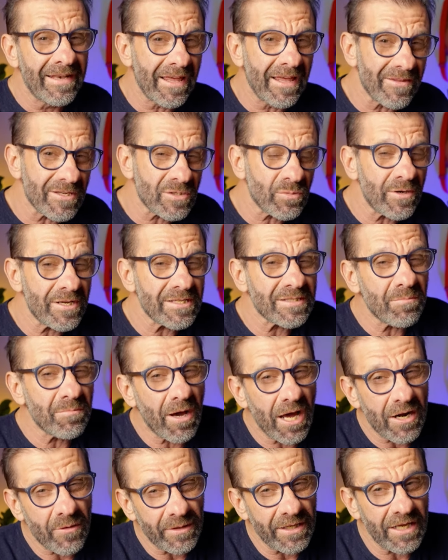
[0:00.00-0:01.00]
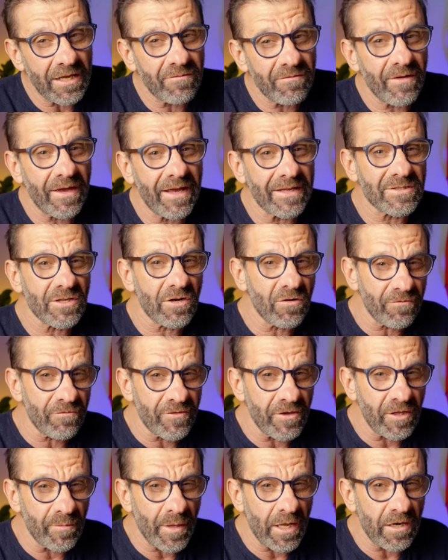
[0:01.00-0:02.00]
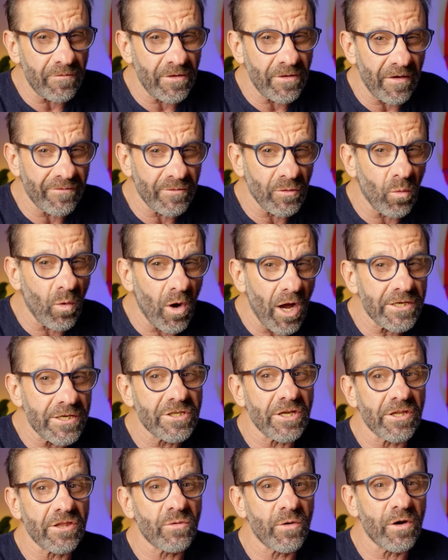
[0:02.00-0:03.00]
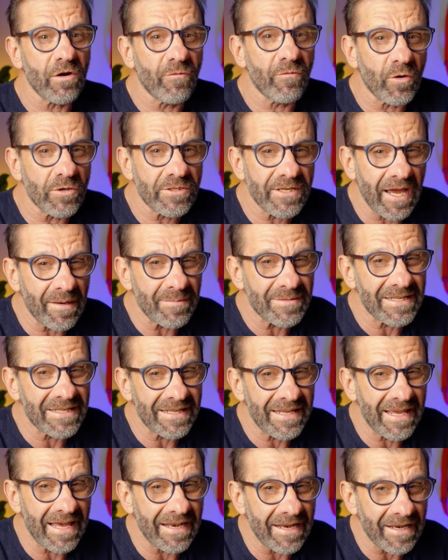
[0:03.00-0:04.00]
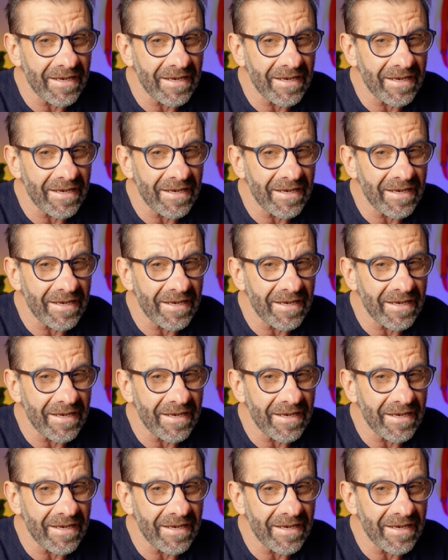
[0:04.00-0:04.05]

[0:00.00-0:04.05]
Now this one is moderately advanced, so don't feel bad if you have to watch it three or four times to get